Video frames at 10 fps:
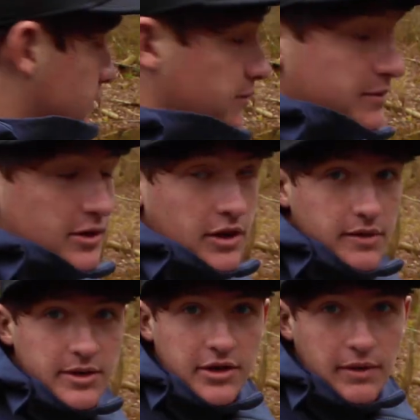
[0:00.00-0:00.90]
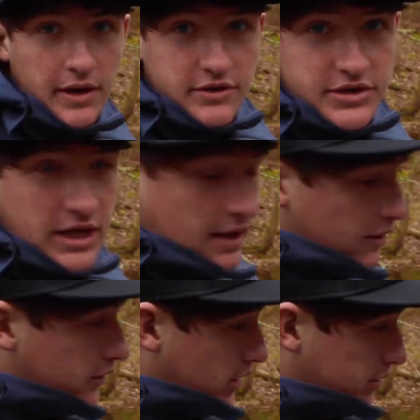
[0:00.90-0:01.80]
are going to be going out
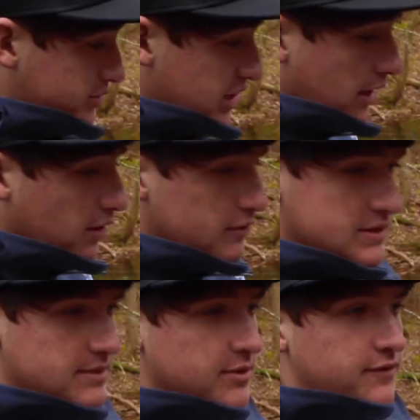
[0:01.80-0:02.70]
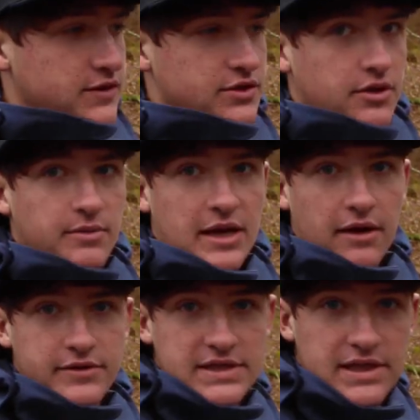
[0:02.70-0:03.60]
shallow, and some of the fish are going to be
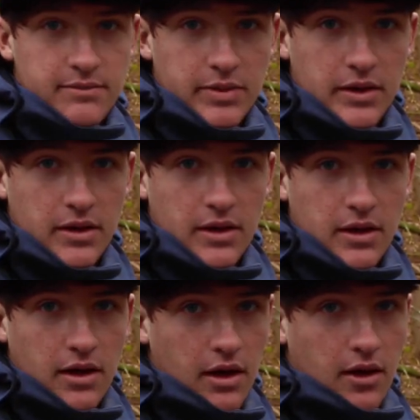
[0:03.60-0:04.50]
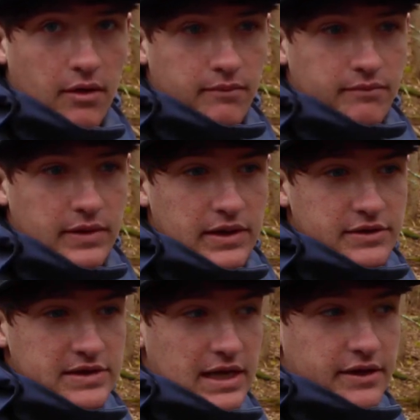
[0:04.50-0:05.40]
out deep. And
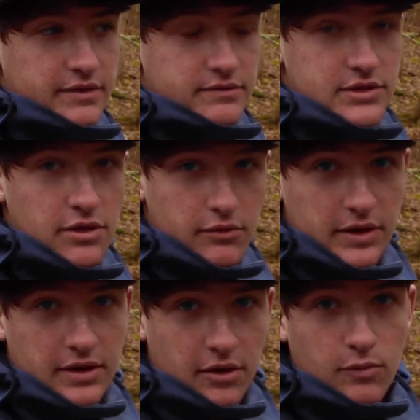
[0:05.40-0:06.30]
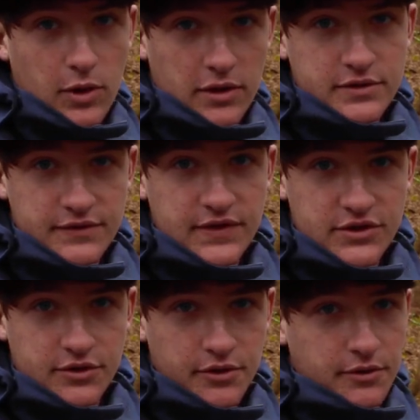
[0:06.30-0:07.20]
you just got to tone in on what those
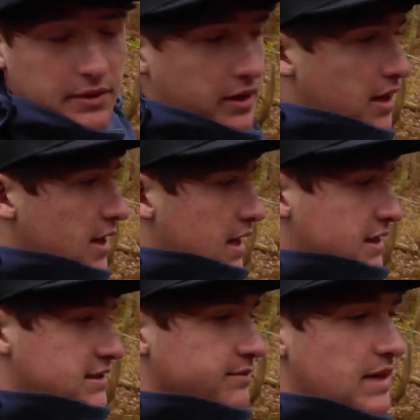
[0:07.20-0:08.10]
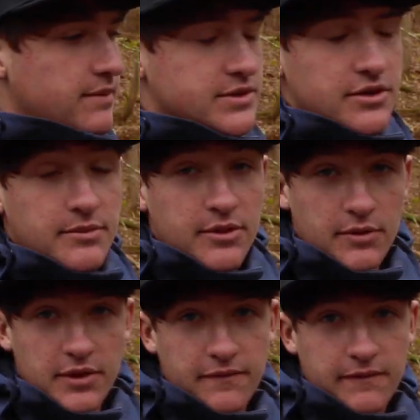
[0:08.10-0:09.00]
fish are doing. And sometimes they're going to be
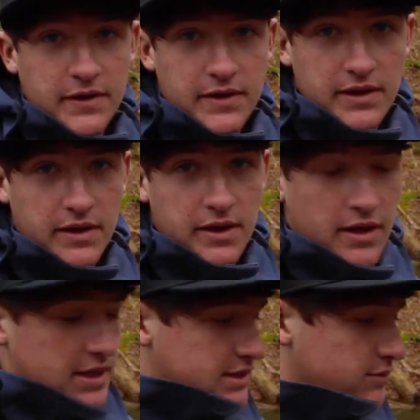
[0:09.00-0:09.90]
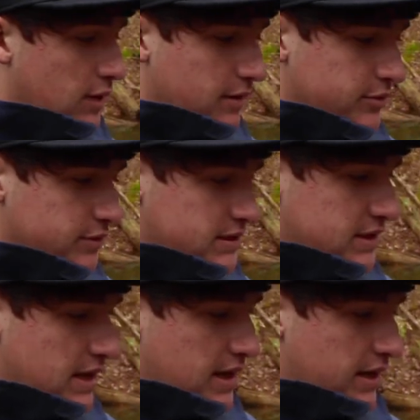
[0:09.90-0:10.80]
really finicky. So what I'm doing
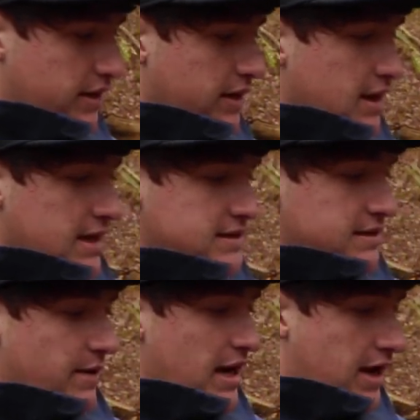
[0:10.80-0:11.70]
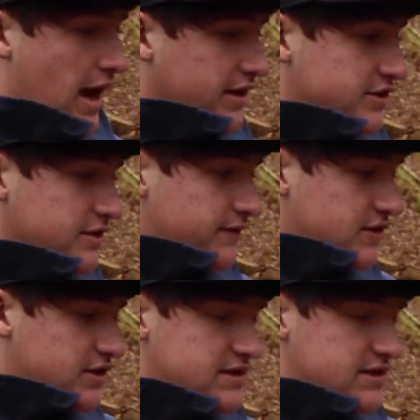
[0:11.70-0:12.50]
today is I'm actually fishing